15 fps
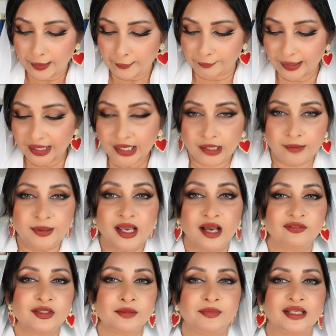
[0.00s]
Maybe
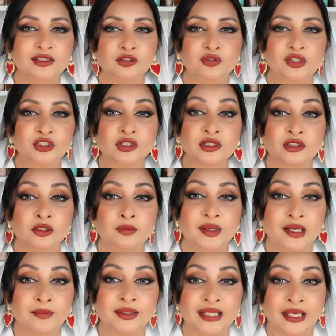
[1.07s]
after maceration it's going to
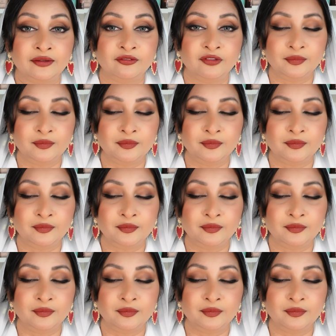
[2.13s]
become a 9